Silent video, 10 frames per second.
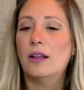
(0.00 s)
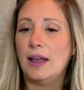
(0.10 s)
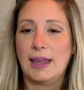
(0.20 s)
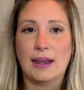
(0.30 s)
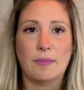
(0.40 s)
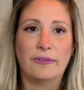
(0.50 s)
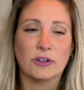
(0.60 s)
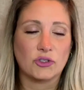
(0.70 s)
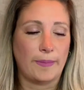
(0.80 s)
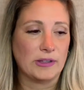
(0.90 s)
Again, in my
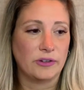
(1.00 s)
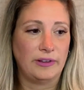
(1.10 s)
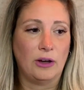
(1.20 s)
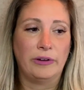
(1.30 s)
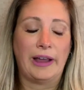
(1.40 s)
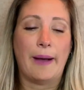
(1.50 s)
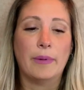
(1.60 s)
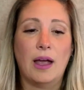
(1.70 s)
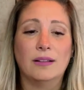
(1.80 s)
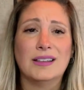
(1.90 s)
first trimester video recap,
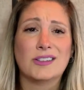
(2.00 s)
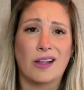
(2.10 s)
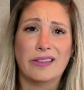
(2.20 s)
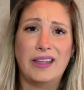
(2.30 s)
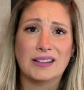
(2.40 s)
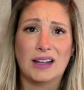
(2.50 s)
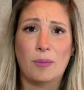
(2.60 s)
I'll list all the things that I